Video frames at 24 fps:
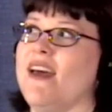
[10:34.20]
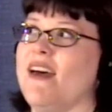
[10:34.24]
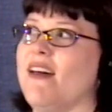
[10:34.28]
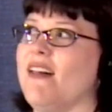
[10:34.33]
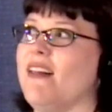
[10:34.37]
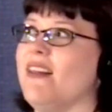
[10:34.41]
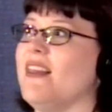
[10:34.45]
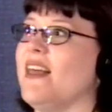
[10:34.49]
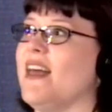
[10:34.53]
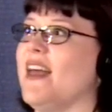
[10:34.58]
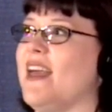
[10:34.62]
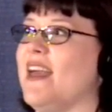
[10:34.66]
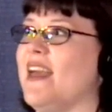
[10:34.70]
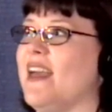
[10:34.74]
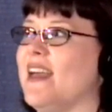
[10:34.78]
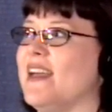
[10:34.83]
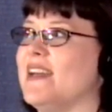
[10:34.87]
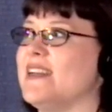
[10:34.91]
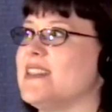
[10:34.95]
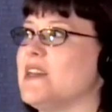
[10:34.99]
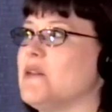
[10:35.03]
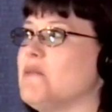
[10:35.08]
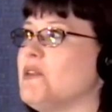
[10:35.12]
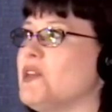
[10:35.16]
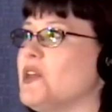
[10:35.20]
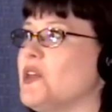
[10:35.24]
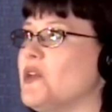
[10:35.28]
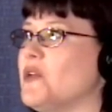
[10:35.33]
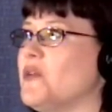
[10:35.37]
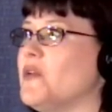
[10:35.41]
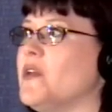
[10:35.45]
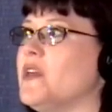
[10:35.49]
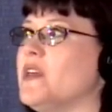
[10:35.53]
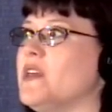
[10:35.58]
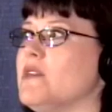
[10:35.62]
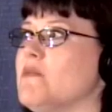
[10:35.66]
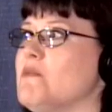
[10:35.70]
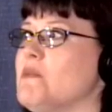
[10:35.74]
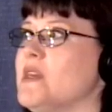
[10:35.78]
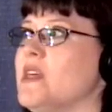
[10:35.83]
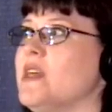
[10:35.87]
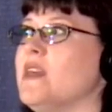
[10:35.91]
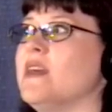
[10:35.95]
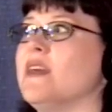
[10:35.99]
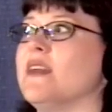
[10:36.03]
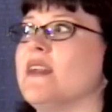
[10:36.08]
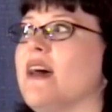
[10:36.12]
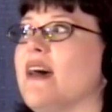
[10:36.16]
L A W E
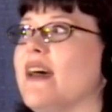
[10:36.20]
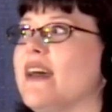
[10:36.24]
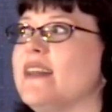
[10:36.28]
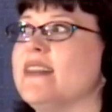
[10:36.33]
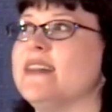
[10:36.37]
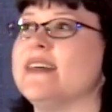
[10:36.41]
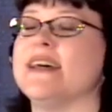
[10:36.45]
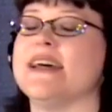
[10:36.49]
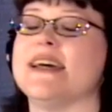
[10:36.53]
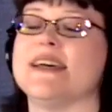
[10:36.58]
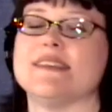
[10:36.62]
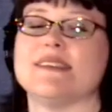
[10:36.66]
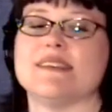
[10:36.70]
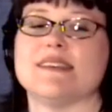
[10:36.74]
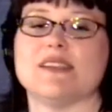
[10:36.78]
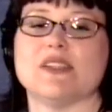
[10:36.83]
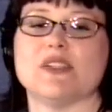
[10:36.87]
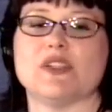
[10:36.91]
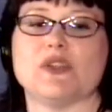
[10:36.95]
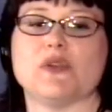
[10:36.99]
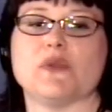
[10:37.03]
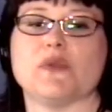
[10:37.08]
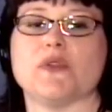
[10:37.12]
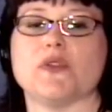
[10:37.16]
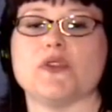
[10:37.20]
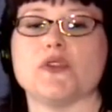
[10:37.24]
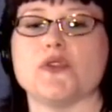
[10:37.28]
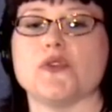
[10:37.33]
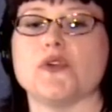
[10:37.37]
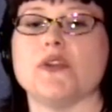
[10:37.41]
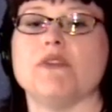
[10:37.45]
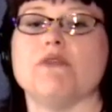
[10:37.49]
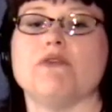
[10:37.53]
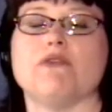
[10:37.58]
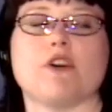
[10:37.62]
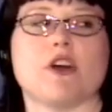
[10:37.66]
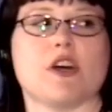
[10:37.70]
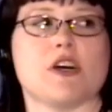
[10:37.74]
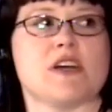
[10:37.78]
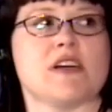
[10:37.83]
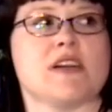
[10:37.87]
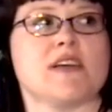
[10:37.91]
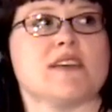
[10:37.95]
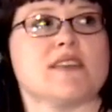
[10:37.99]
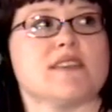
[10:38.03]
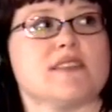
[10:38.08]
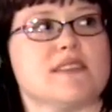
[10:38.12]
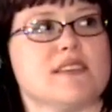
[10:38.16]
B. And Hyla has to do with tree
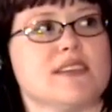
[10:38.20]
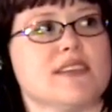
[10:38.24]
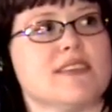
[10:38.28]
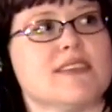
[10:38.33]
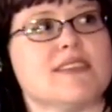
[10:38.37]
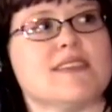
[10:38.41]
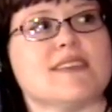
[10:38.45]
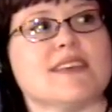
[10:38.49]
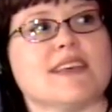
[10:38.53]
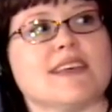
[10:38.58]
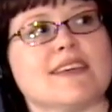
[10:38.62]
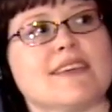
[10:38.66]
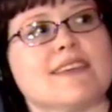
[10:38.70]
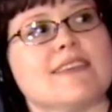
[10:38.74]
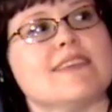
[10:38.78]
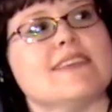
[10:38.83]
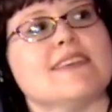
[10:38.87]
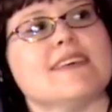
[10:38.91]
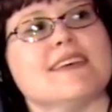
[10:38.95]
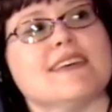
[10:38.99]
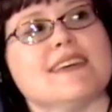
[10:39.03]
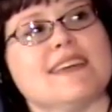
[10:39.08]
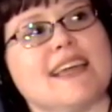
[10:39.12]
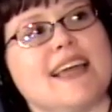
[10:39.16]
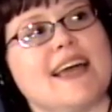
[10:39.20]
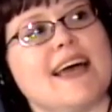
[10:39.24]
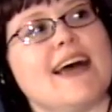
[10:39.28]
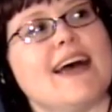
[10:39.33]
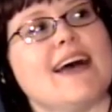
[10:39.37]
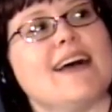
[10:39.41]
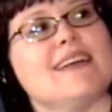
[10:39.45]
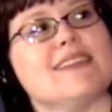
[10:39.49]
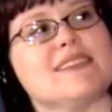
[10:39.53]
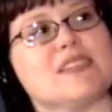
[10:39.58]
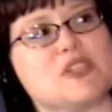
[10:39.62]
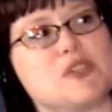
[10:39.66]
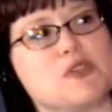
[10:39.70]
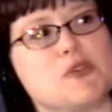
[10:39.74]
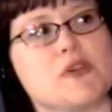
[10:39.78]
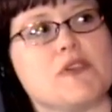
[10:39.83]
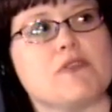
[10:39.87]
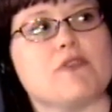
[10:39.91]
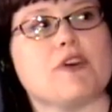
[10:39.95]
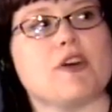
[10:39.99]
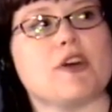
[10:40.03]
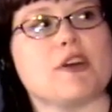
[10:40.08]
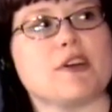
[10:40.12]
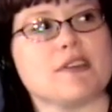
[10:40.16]
frogs. It's like oh, the, oh, yeah, back to the,
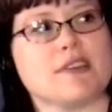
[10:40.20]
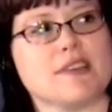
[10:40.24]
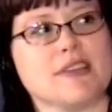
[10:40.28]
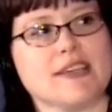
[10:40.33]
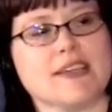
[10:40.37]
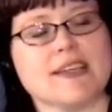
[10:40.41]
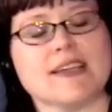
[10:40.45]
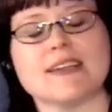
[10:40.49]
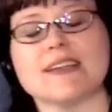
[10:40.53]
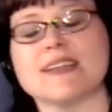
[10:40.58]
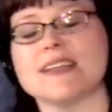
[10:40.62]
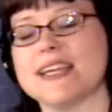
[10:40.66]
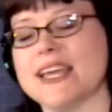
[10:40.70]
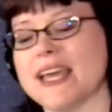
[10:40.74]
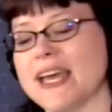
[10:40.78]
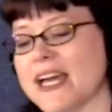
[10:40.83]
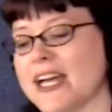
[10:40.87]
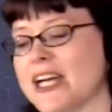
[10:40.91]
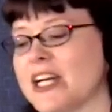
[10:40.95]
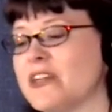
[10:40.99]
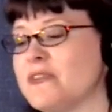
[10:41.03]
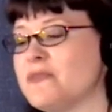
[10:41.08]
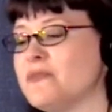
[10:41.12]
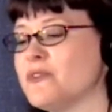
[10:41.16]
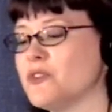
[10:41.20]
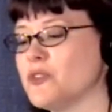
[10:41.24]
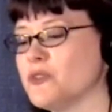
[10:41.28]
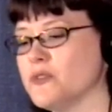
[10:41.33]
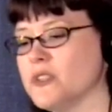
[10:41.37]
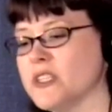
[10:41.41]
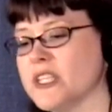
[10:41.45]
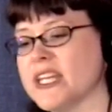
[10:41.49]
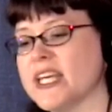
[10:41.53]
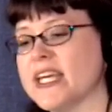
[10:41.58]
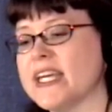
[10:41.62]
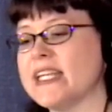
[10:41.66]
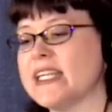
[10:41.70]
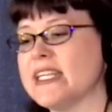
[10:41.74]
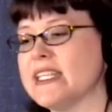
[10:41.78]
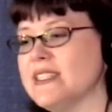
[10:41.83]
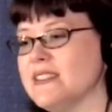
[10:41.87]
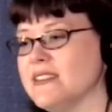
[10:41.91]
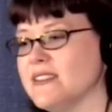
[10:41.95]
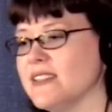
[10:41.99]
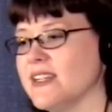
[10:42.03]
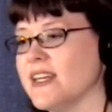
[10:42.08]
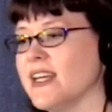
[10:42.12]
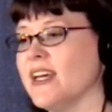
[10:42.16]
poison dart frog, yeah, tree
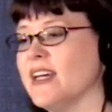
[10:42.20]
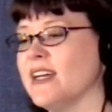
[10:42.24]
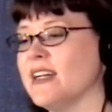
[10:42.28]
related. frog,